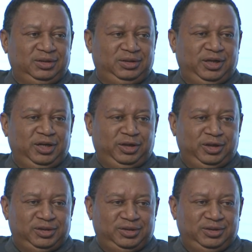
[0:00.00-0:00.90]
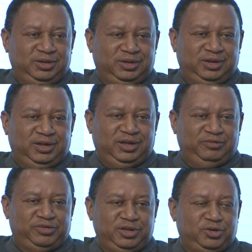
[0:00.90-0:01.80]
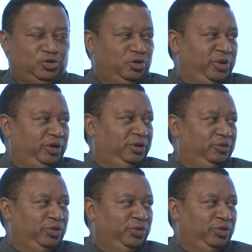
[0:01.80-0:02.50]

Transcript: delegates. I've seen so many.